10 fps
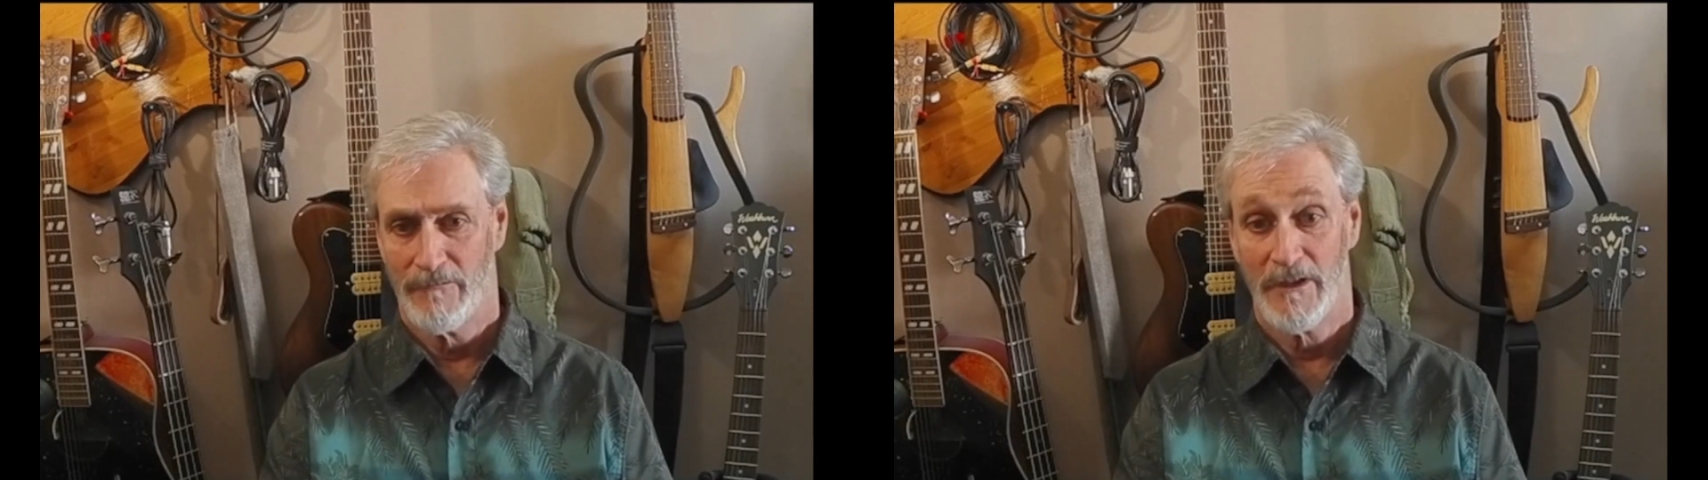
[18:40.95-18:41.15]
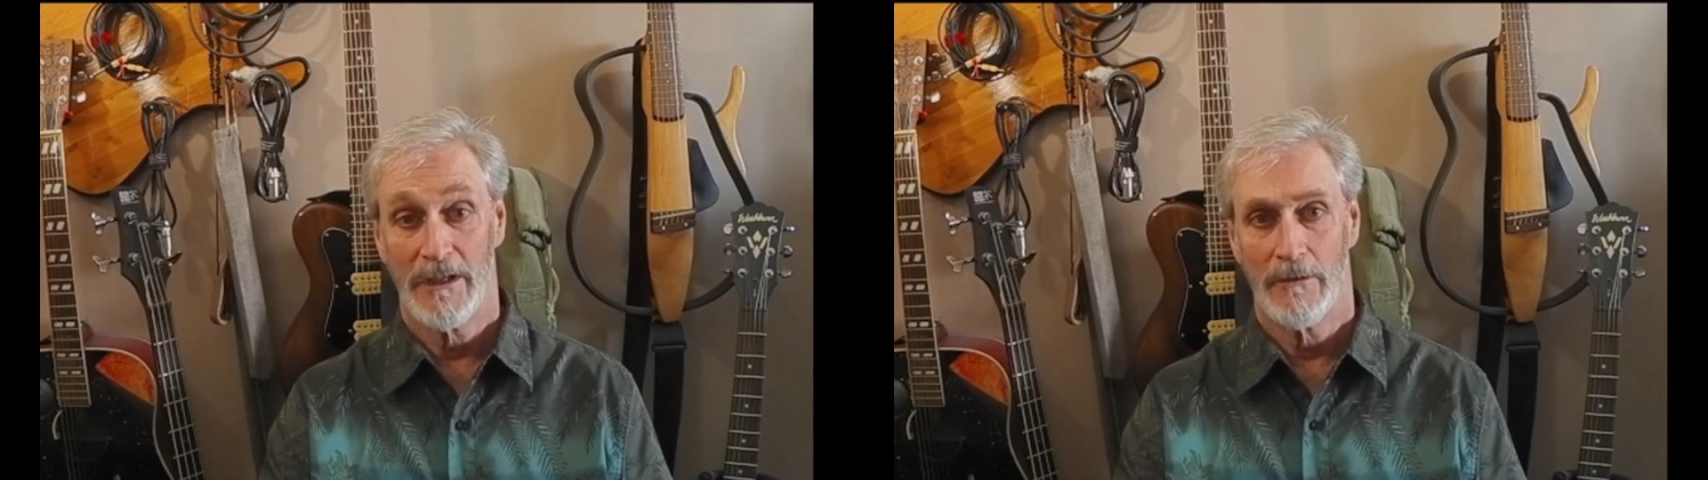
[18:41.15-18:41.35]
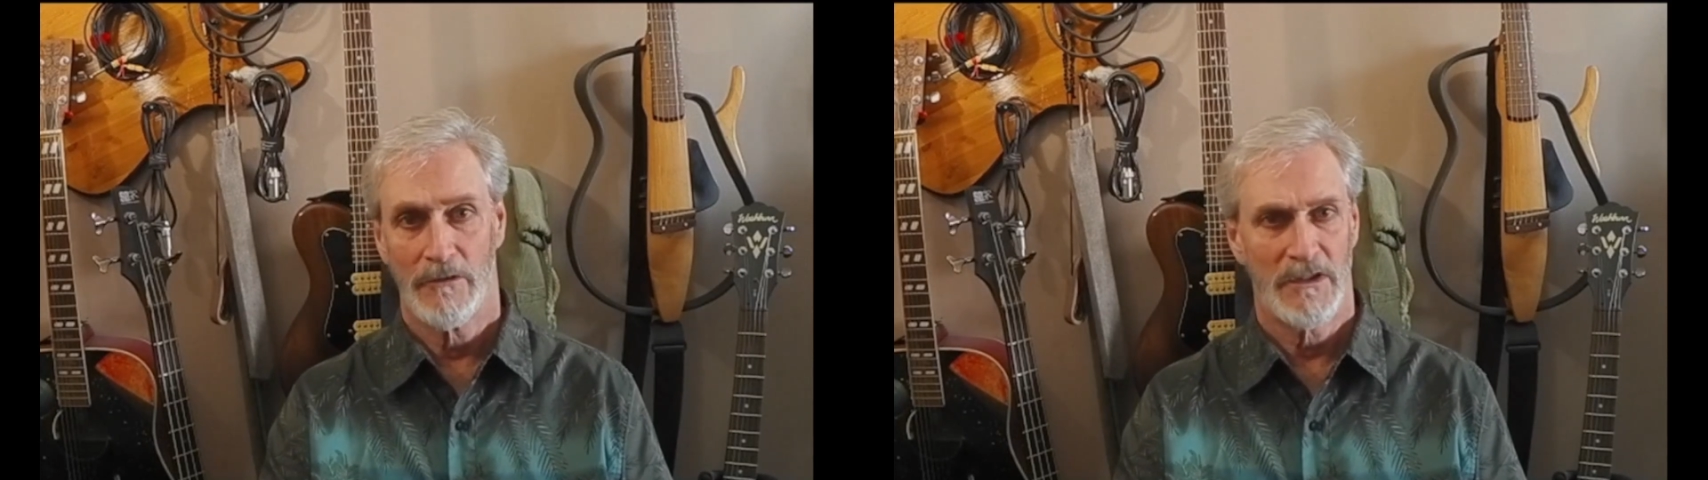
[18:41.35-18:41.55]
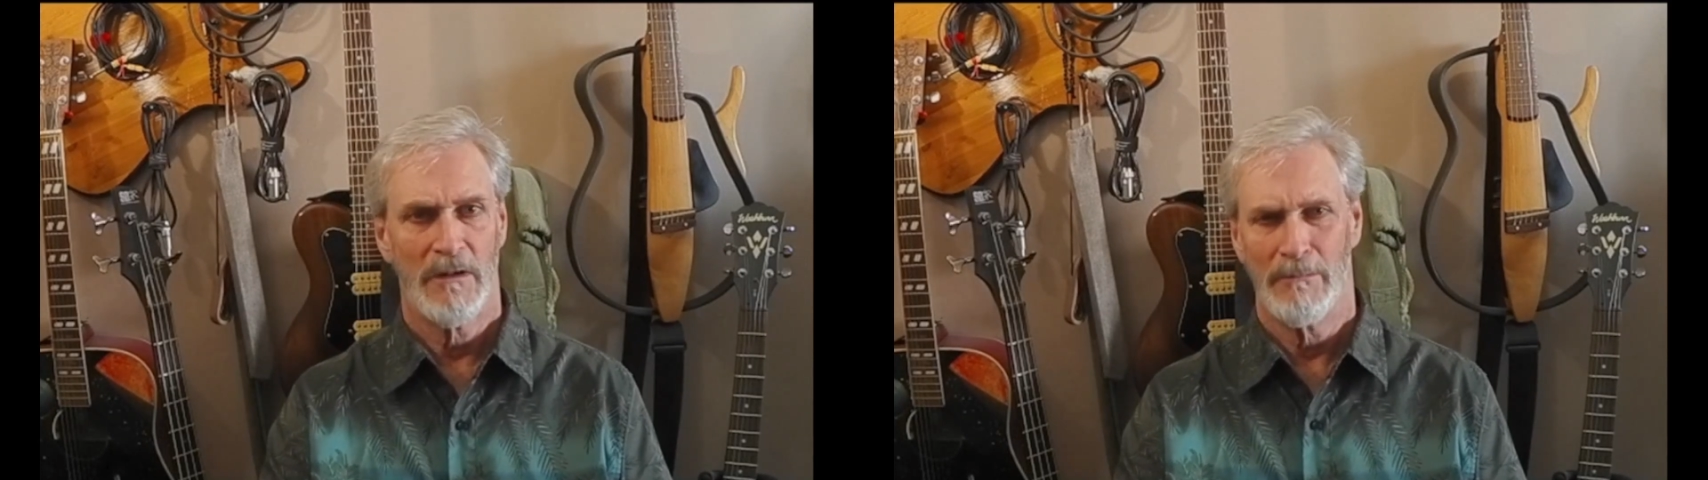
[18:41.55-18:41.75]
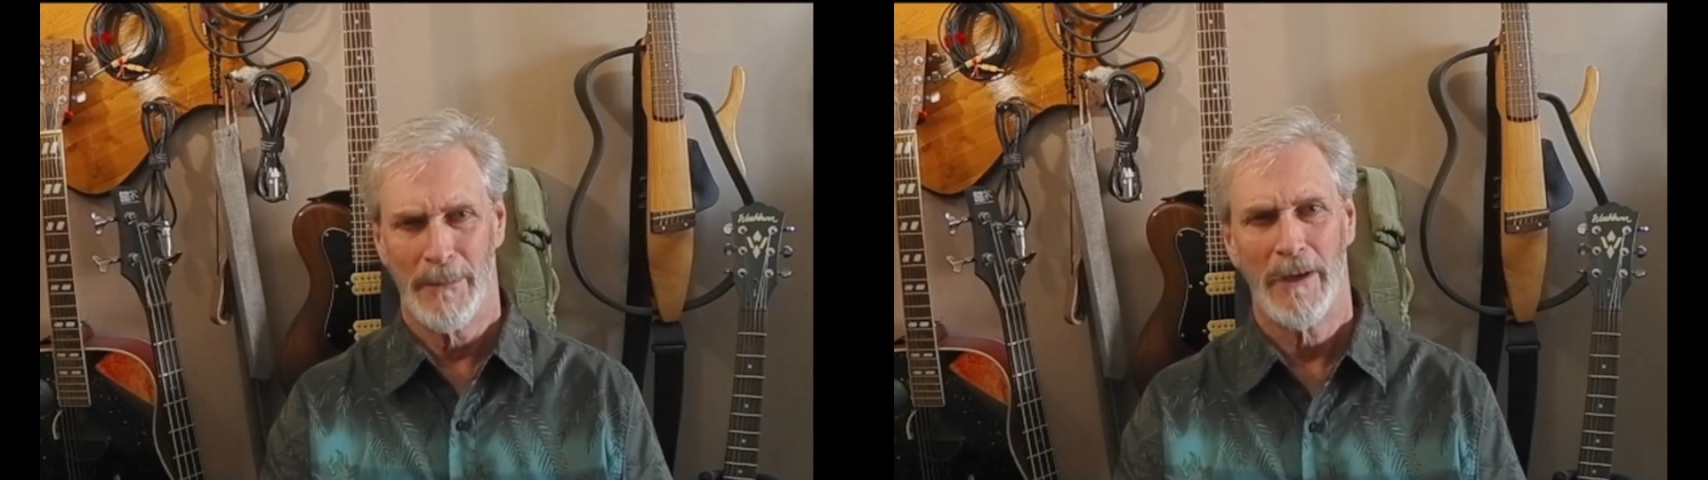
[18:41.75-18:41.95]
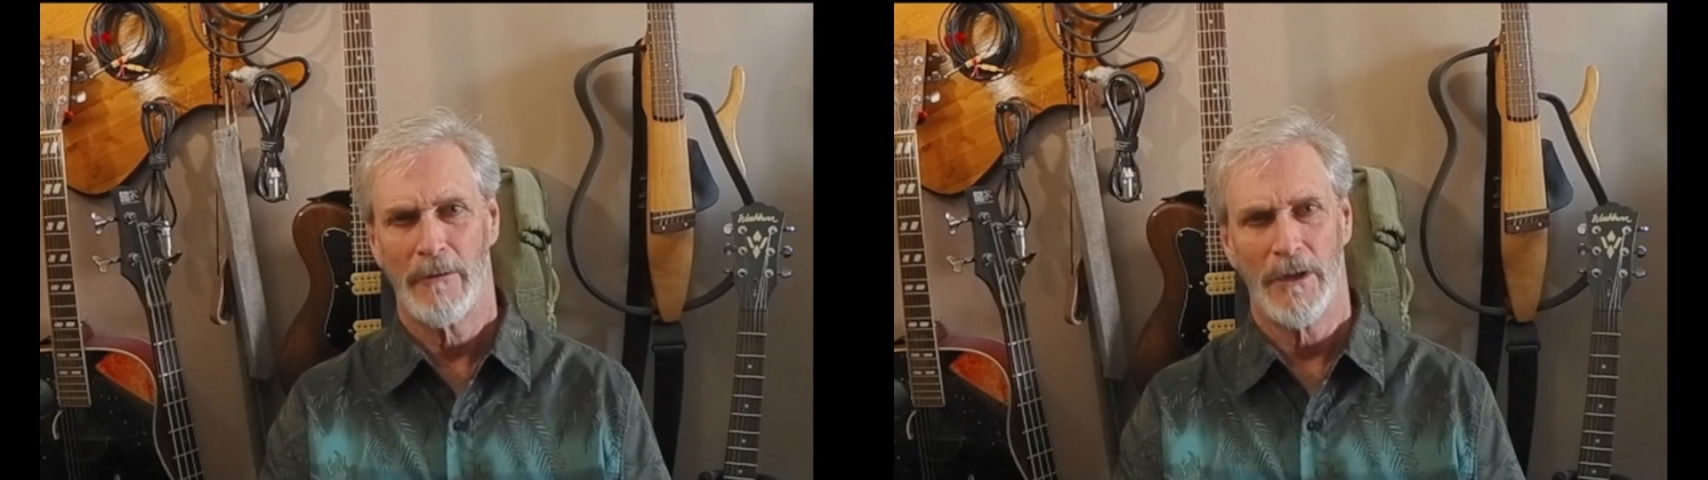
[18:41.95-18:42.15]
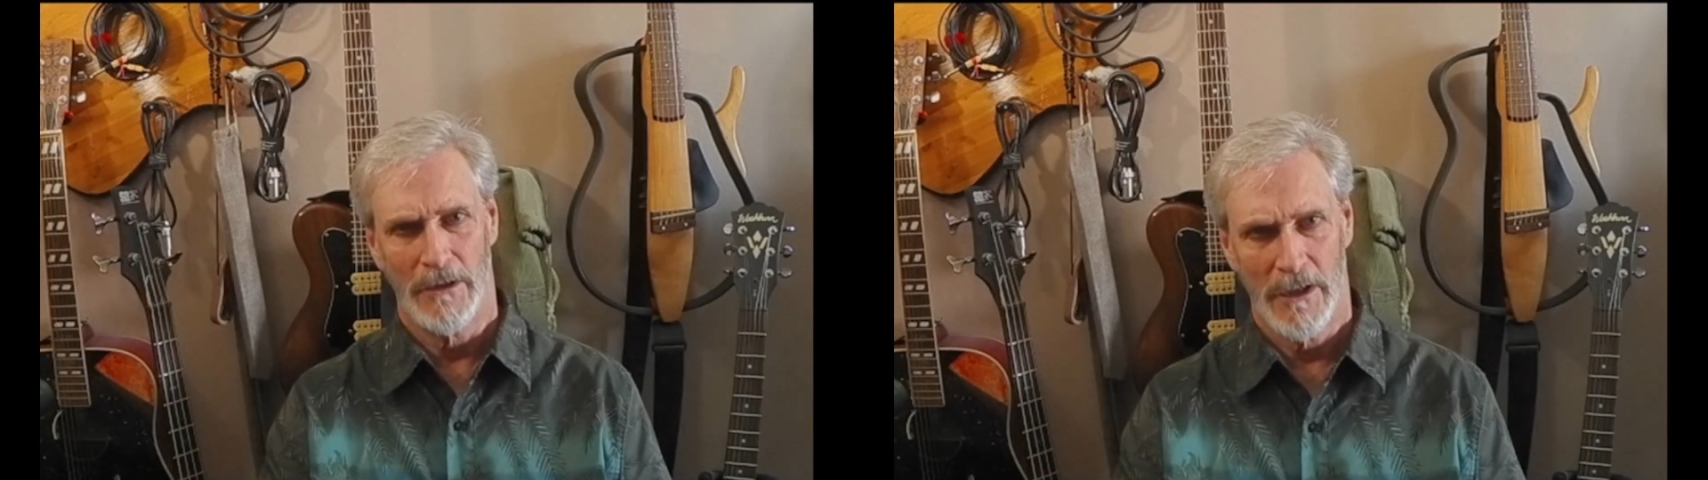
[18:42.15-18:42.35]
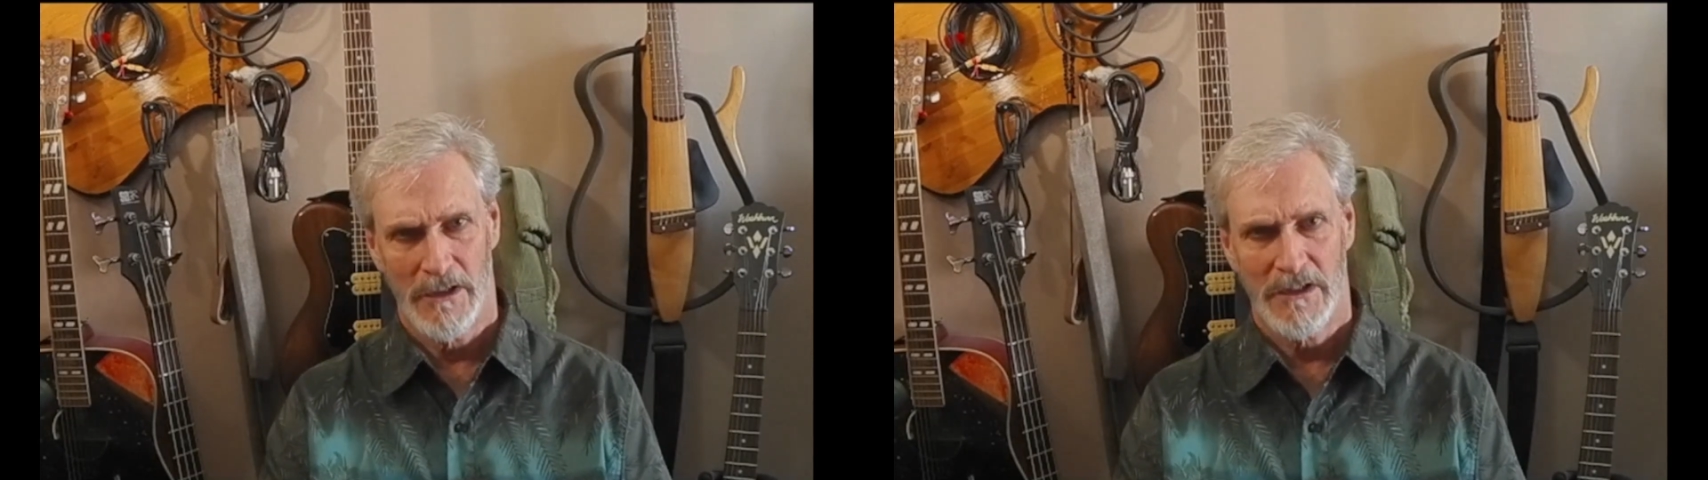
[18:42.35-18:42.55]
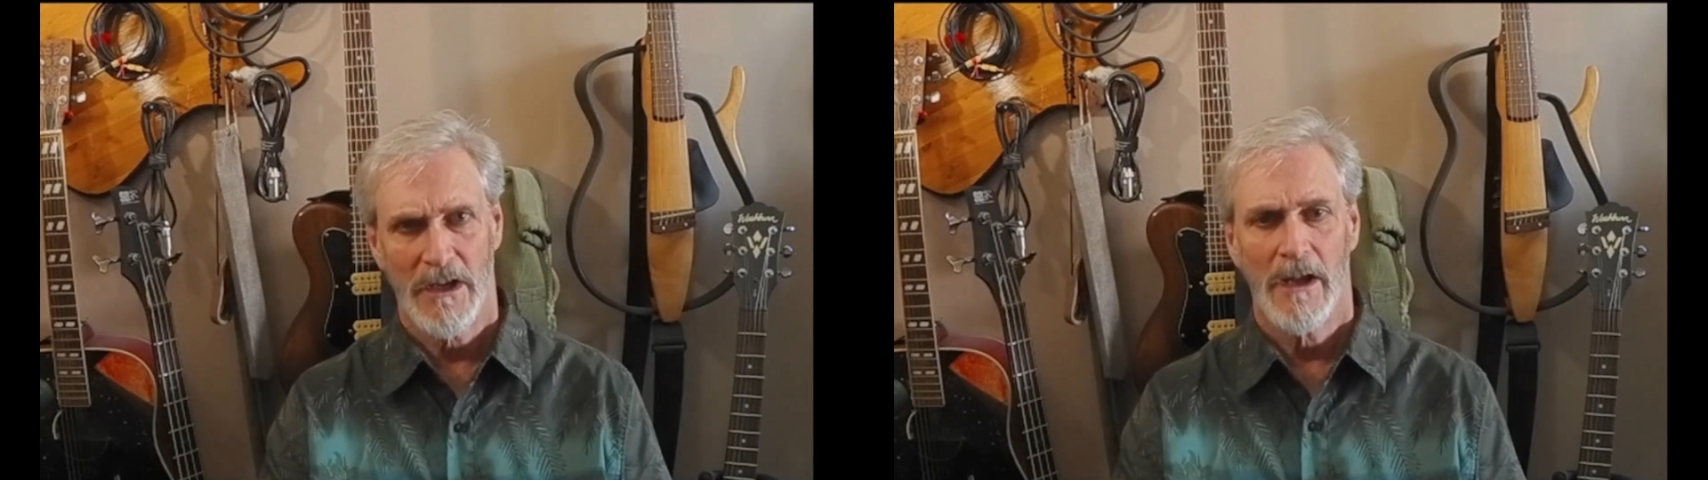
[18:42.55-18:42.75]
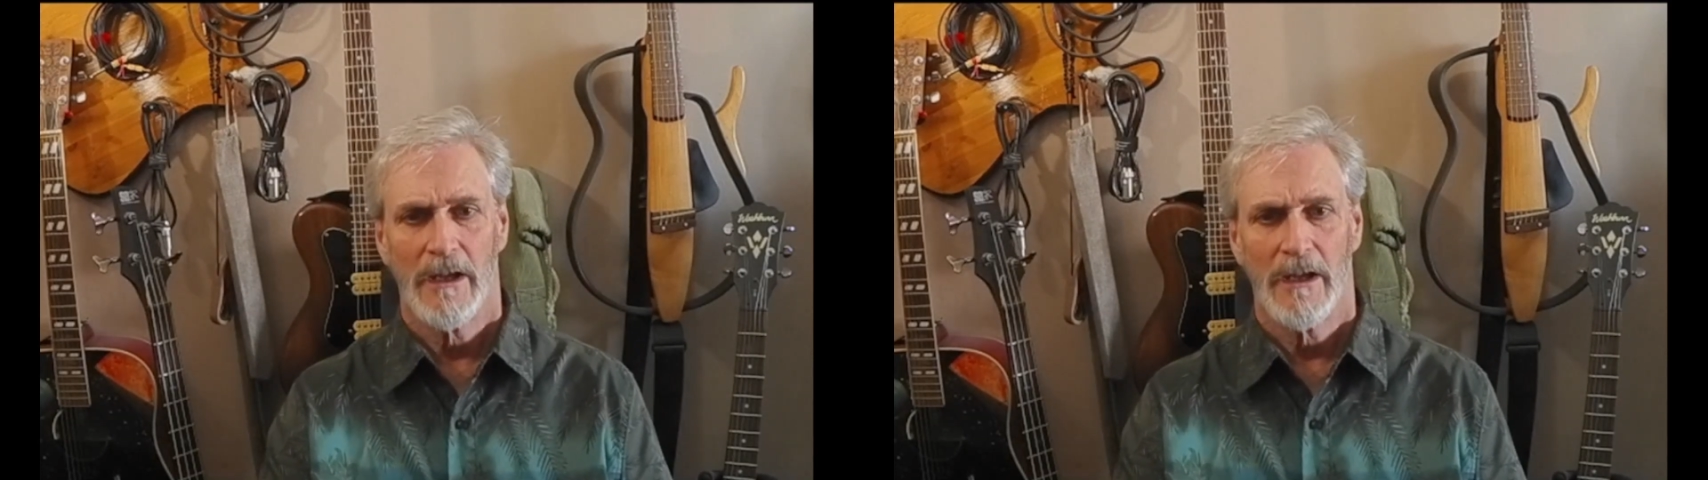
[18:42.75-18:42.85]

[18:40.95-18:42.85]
videos better than this.